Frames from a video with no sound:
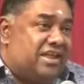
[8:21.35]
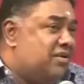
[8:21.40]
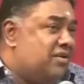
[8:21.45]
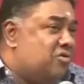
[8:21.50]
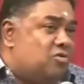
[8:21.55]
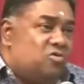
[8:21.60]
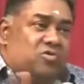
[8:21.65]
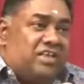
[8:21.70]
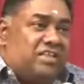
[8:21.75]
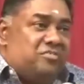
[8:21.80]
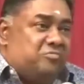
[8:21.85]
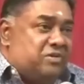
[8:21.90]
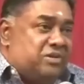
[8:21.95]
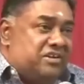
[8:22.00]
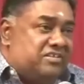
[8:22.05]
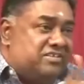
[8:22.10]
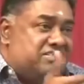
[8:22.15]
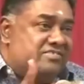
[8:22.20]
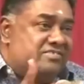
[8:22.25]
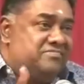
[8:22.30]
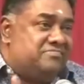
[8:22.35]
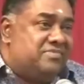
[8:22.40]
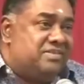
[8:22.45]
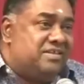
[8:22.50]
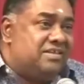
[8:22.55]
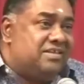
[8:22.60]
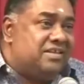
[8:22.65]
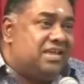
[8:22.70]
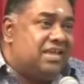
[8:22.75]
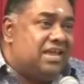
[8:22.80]
I don't look at the winners.
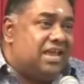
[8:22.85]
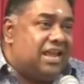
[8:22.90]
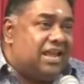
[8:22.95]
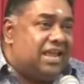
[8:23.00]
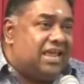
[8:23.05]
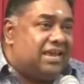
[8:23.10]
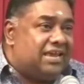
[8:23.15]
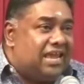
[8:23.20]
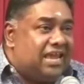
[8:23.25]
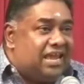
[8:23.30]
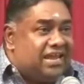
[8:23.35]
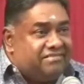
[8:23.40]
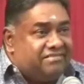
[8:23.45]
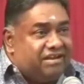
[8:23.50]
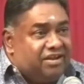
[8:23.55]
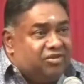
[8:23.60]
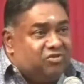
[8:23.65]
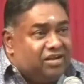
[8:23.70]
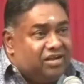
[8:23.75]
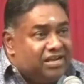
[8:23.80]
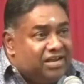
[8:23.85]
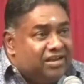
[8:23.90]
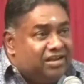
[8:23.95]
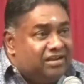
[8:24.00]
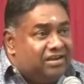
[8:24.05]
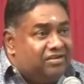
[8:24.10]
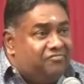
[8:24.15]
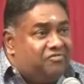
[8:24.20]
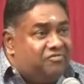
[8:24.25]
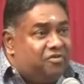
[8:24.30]
And I, I try to
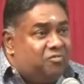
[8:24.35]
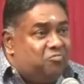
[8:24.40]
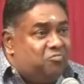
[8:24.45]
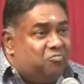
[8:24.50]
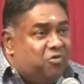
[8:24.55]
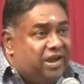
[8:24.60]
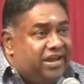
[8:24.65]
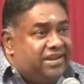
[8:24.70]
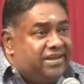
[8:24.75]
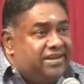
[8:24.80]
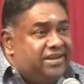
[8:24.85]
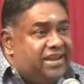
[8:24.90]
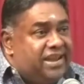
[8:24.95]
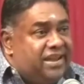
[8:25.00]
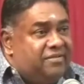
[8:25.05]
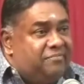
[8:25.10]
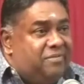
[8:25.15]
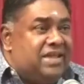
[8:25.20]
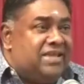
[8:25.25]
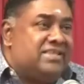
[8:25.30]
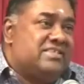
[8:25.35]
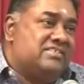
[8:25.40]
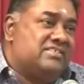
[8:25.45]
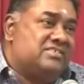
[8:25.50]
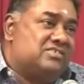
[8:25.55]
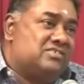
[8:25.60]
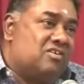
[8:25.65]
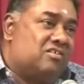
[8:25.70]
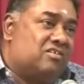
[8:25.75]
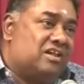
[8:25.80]
learn from why did I buy
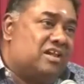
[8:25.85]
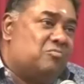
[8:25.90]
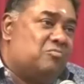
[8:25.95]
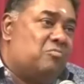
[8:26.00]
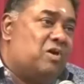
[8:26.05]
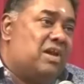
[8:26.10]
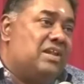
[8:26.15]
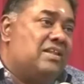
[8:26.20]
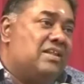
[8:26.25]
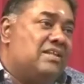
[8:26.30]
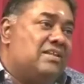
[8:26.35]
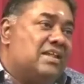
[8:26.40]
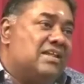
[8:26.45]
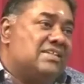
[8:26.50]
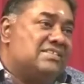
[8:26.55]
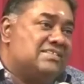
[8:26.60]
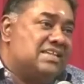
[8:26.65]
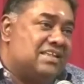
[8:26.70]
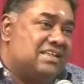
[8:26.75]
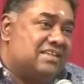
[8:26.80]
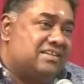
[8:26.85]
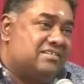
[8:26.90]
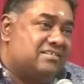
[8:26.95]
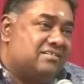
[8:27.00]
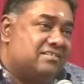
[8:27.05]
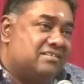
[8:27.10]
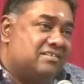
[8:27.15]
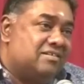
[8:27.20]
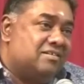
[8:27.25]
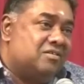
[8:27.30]
this stock and why didn't I sell
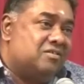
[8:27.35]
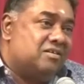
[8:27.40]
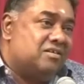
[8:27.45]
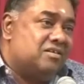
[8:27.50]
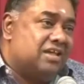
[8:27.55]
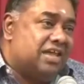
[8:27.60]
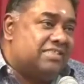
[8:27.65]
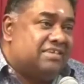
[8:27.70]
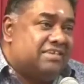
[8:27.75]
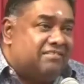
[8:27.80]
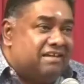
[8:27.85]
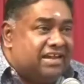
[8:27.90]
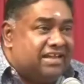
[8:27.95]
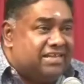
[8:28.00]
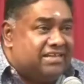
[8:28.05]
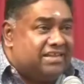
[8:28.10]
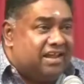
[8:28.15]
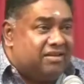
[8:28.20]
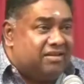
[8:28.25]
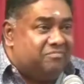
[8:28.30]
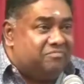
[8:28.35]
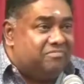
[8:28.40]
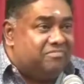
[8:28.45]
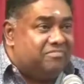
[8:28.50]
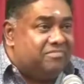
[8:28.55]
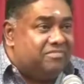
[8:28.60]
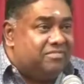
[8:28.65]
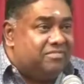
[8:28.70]
it at the right time.